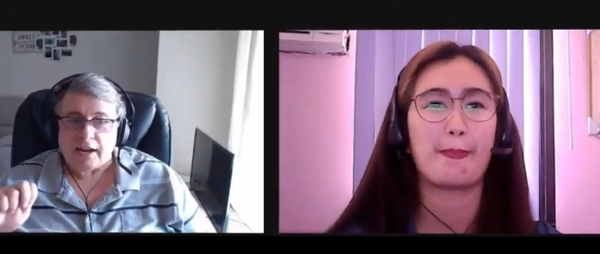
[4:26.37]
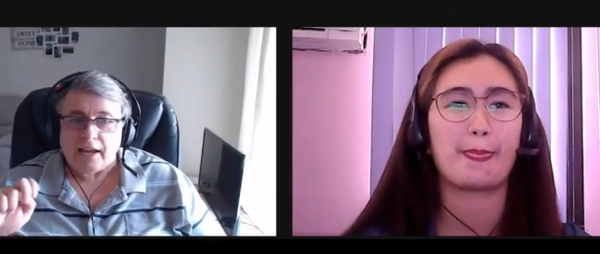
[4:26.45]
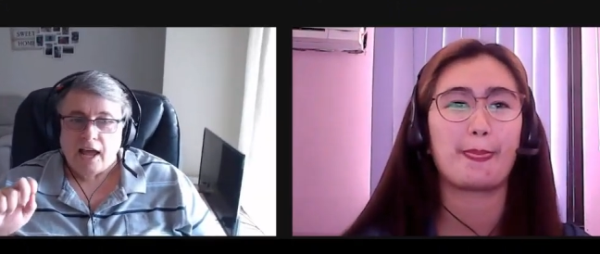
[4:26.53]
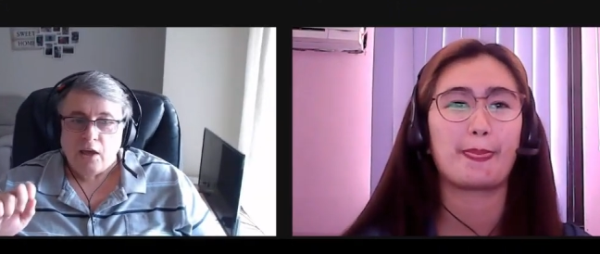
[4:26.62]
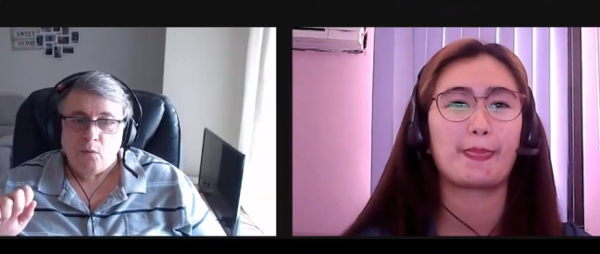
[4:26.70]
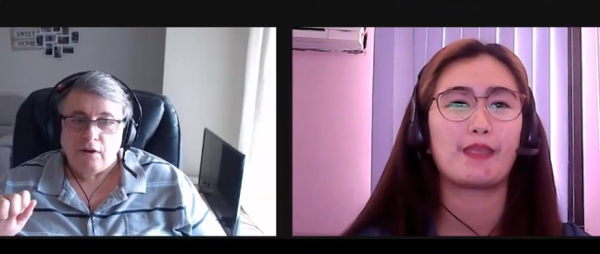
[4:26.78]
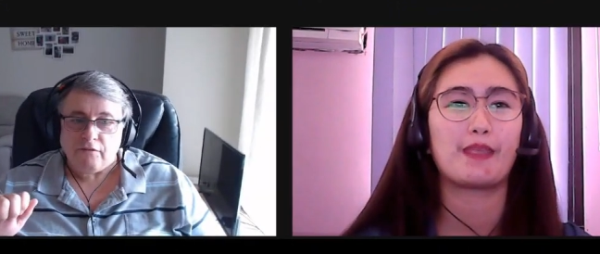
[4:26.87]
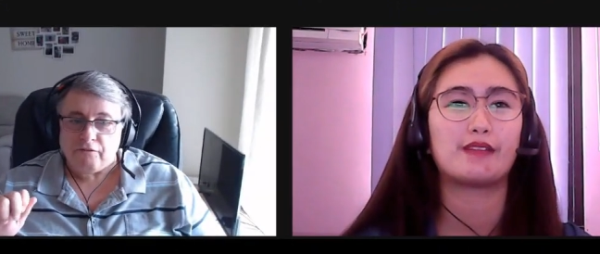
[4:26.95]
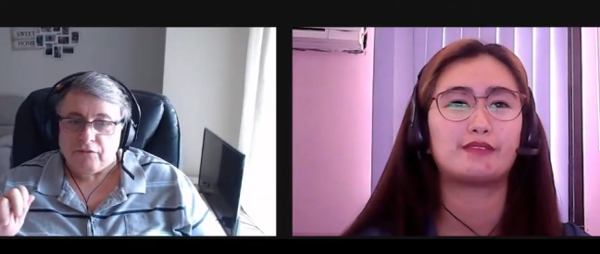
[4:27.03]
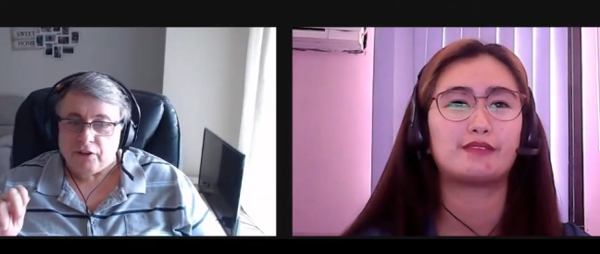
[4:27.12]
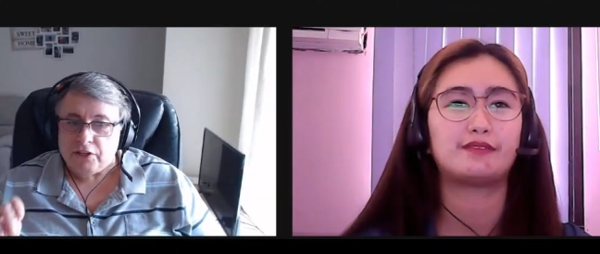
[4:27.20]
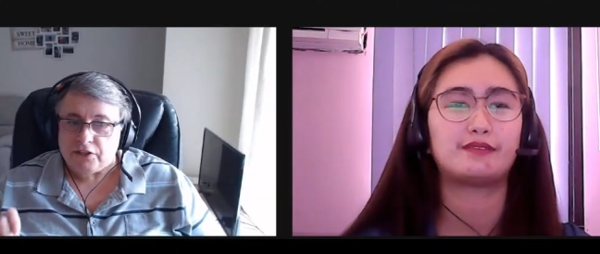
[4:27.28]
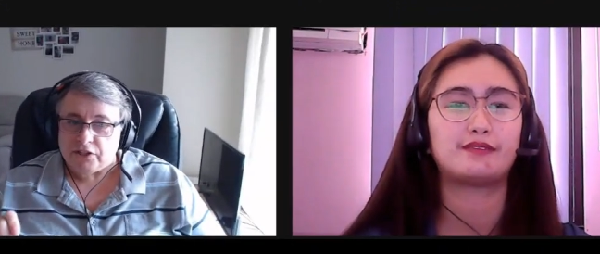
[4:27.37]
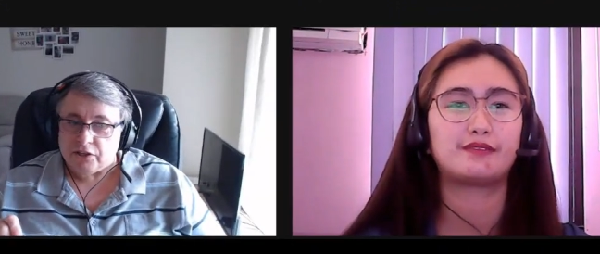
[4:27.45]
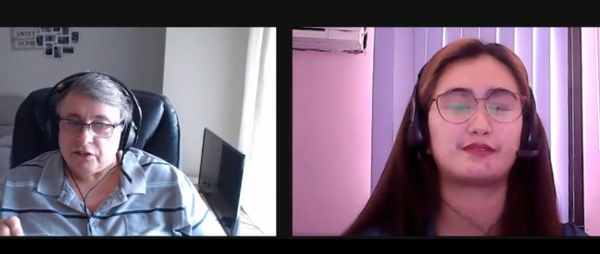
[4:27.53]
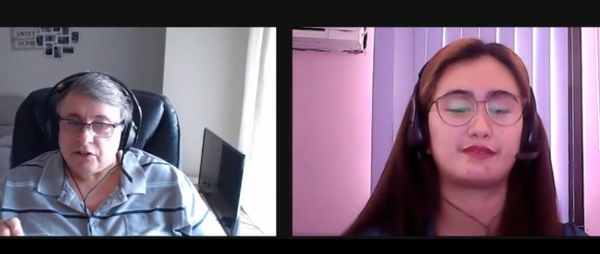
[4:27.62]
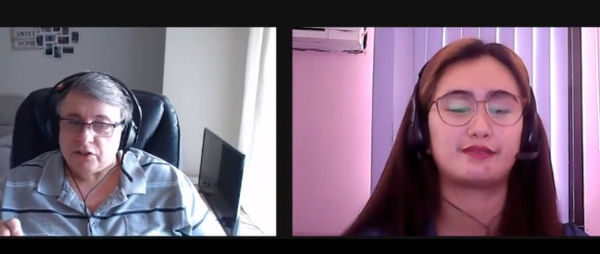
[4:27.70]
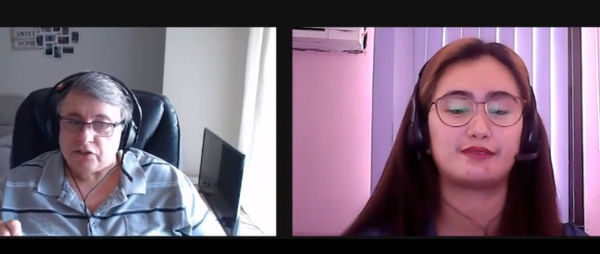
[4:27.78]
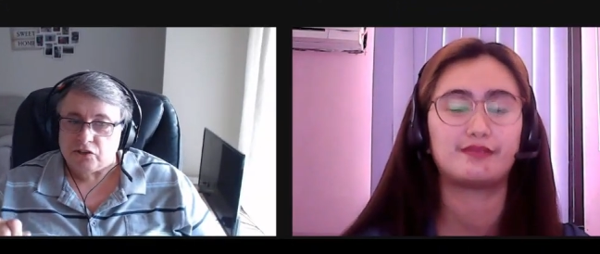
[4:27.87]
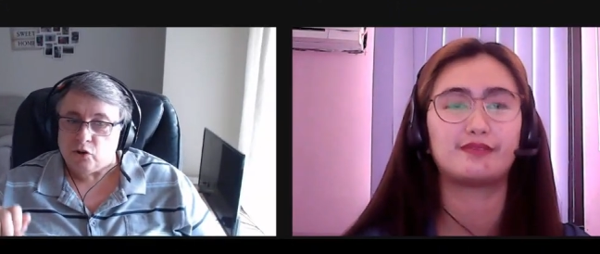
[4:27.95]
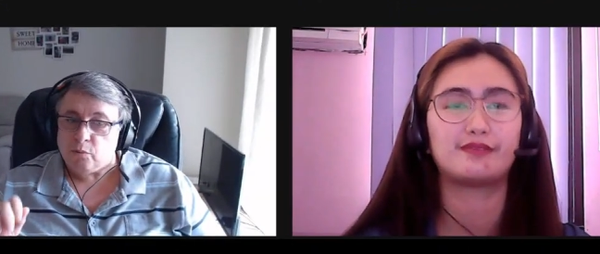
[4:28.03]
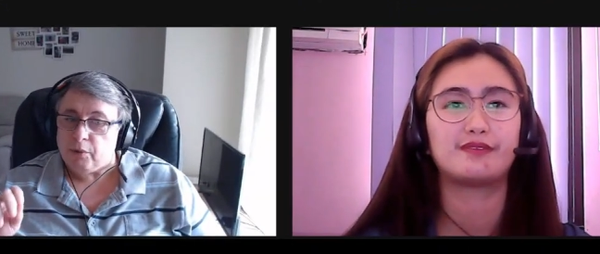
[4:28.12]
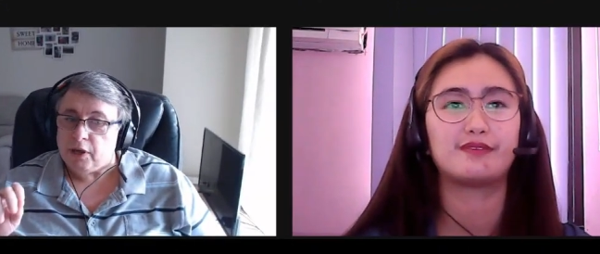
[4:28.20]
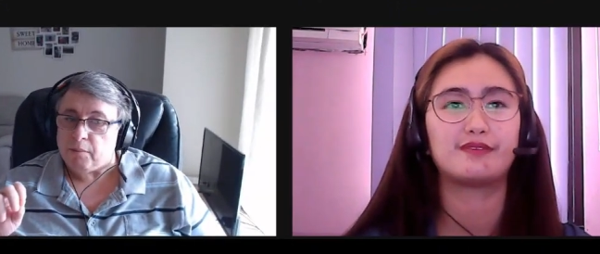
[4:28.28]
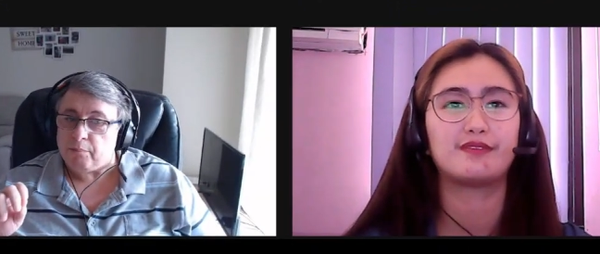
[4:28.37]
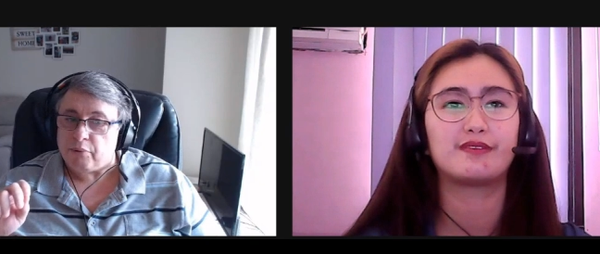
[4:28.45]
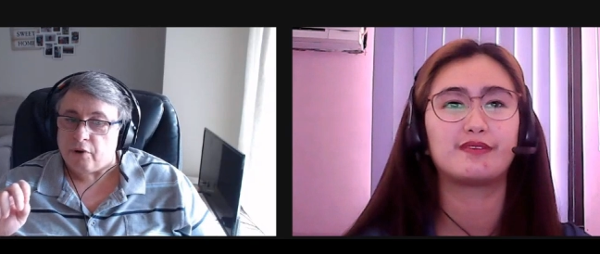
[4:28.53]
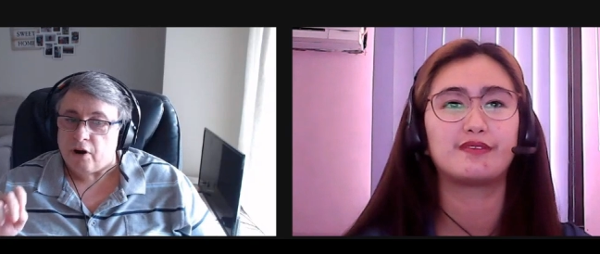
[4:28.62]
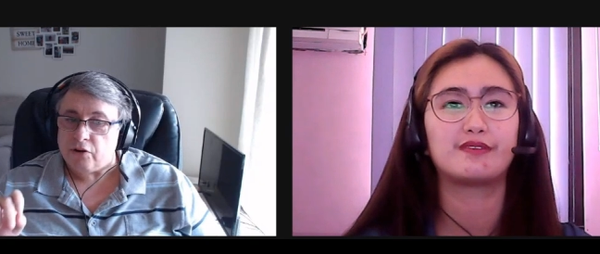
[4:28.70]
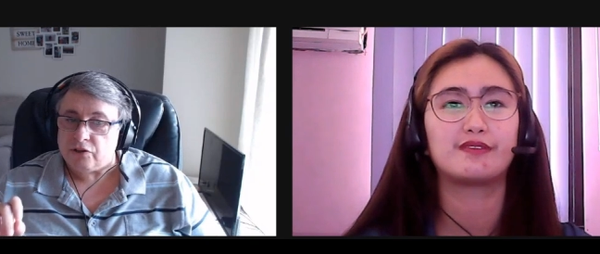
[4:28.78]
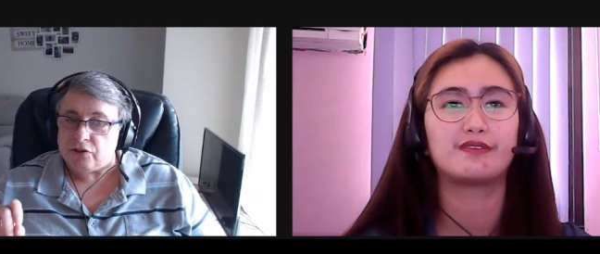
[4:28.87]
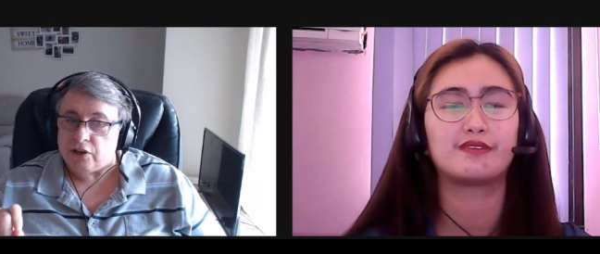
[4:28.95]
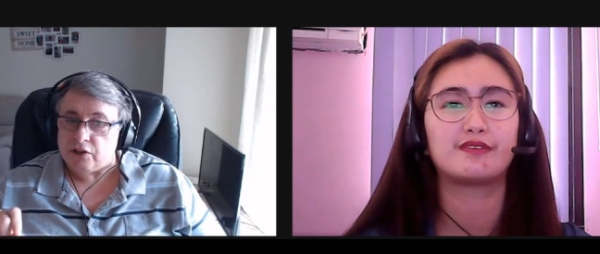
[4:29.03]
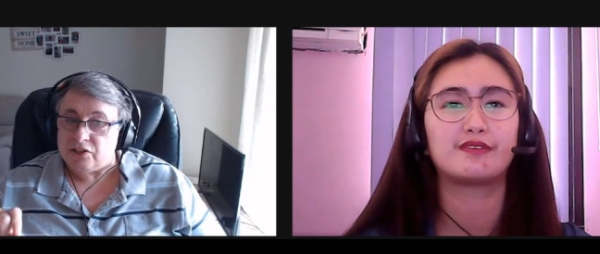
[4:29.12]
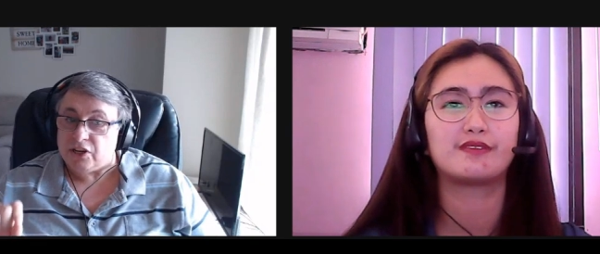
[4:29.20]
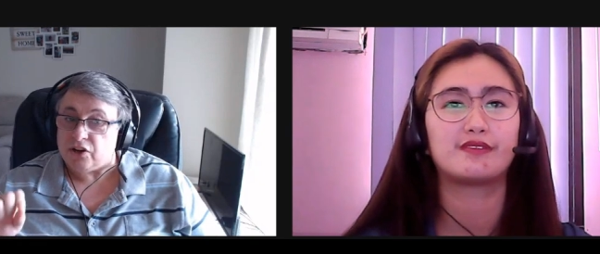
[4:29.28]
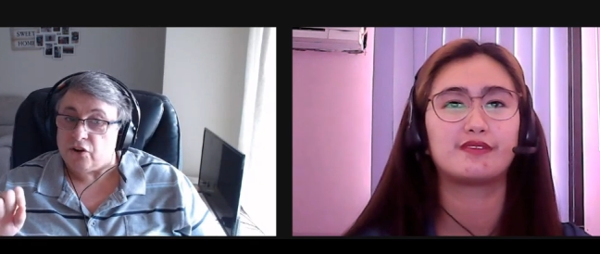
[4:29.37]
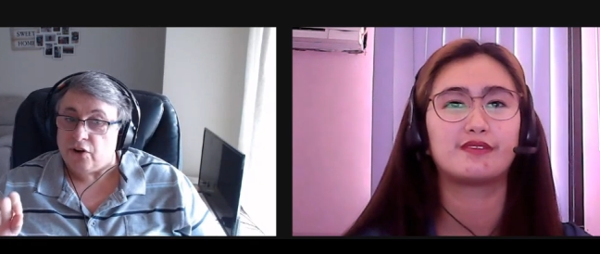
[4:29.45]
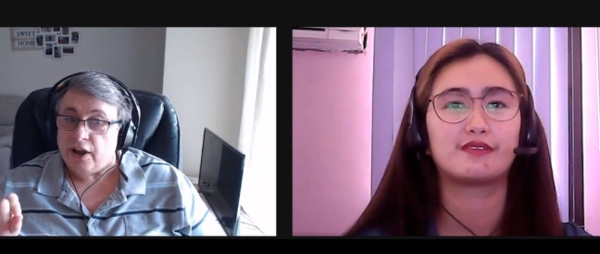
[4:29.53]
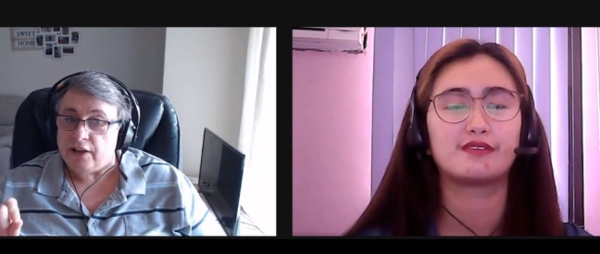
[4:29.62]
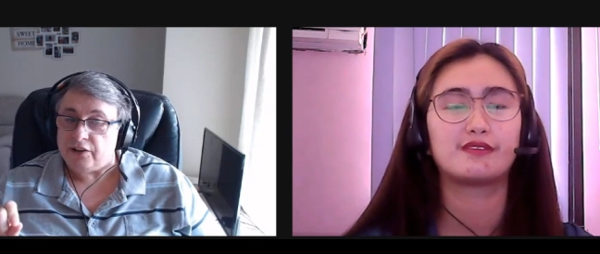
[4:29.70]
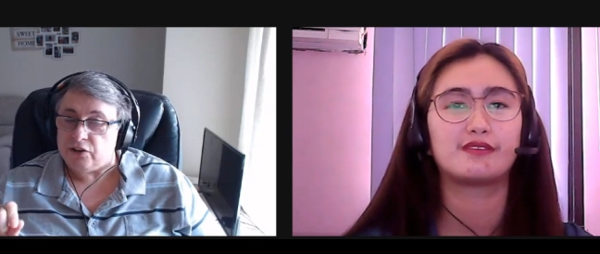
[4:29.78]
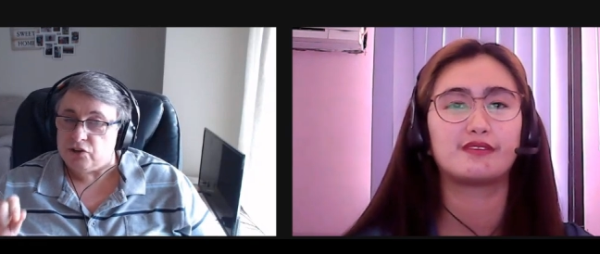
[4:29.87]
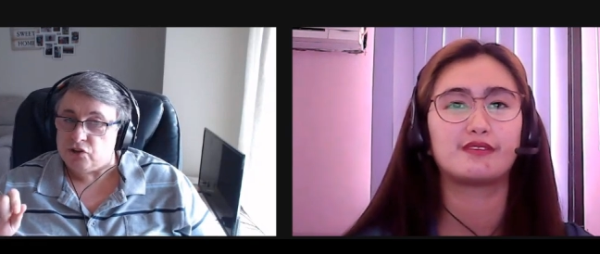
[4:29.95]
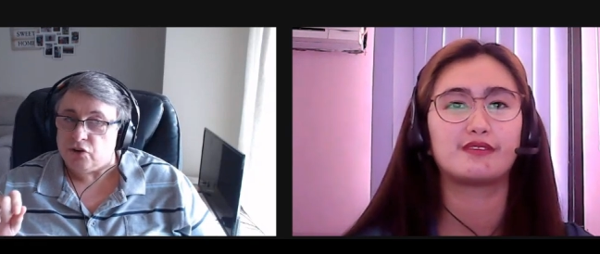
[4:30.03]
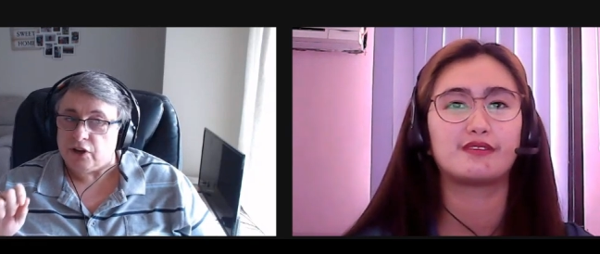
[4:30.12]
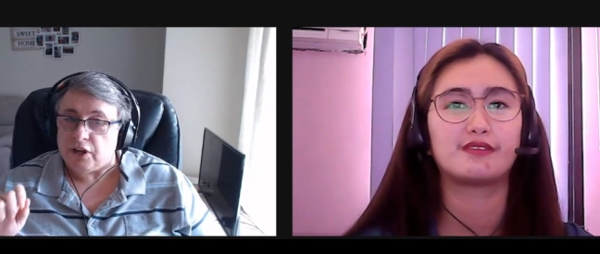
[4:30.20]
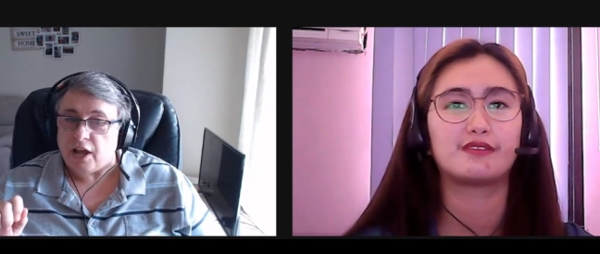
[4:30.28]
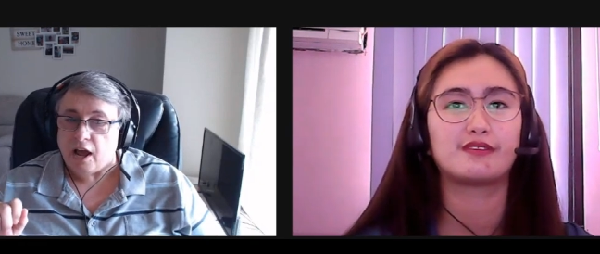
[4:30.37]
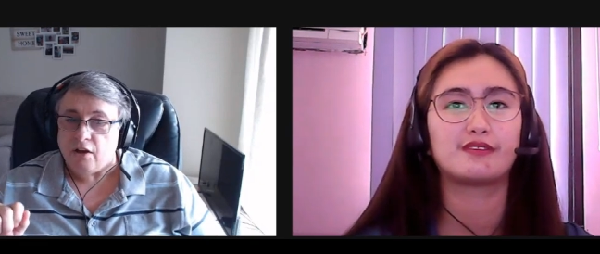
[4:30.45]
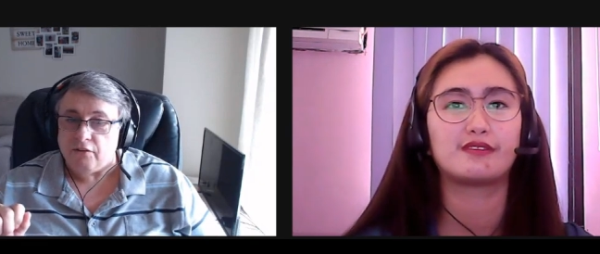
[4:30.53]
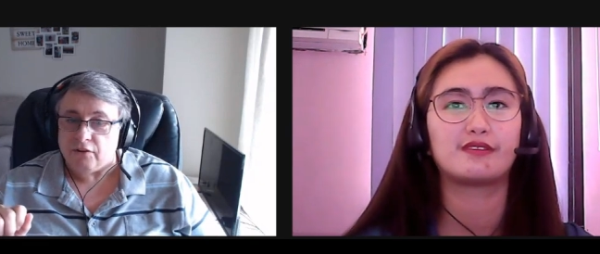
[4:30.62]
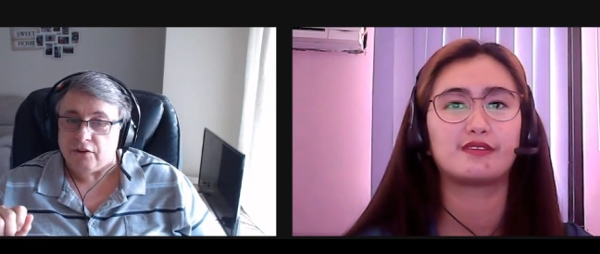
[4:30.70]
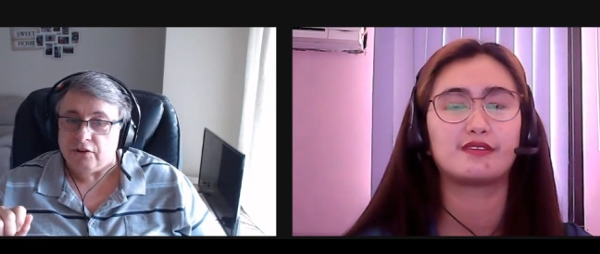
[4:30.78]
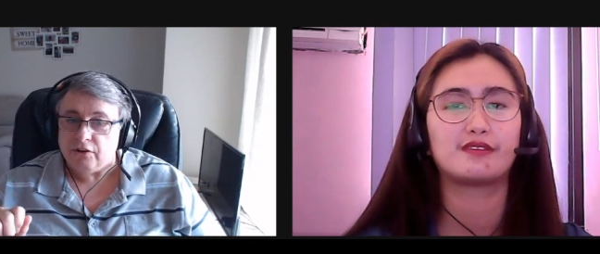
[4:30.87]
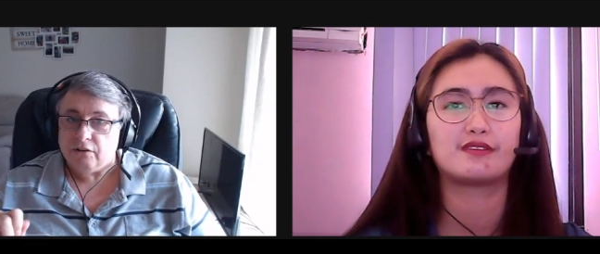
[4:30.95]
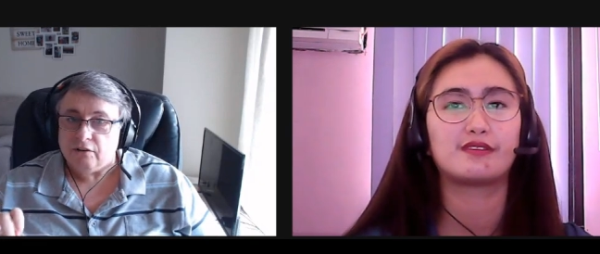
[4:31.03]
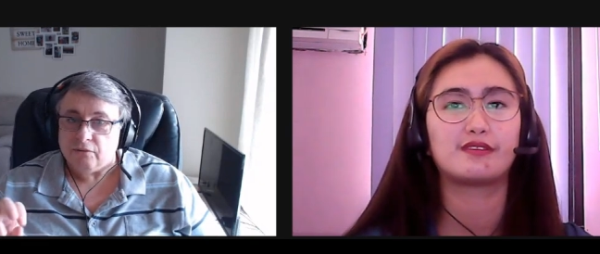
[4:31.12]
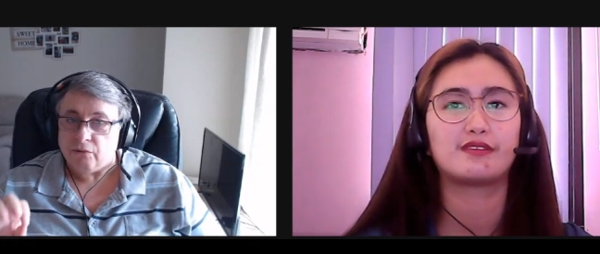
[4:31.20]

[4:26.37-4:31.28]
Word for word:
Speaker 1: are K-1 visas still being processed and granted during COVID